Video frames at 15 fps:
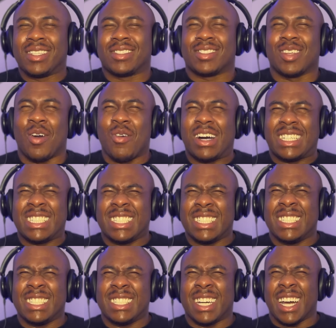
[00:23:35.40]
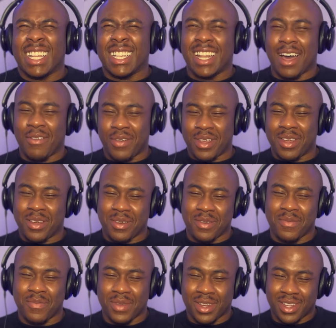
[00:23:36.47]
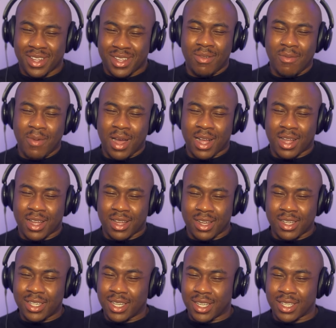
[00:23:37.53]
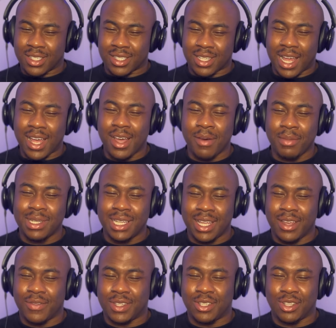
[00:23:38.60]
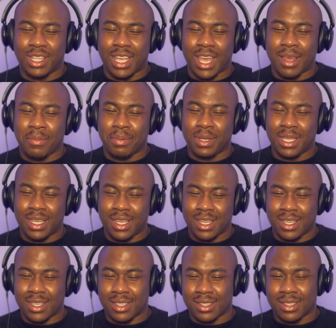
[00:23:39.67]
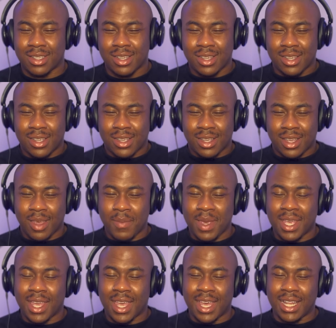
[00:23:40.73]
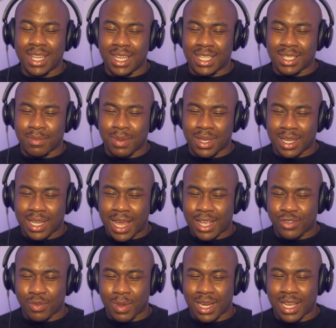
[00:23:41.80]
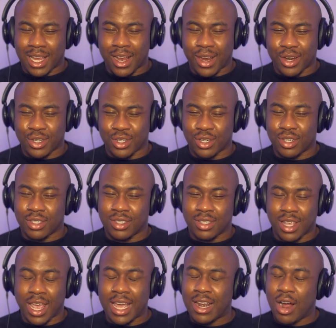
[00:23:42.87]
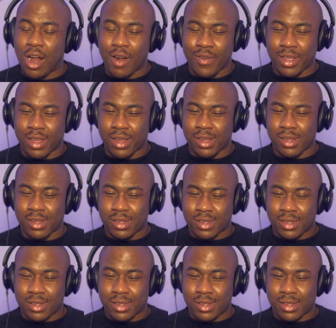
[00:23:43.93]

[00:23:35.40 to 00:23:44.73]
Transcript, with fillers: is so on. I love him. Oh, my goodness. Let him live until the end, please. Him and Gilly need to be the last remaining characters. And Arya.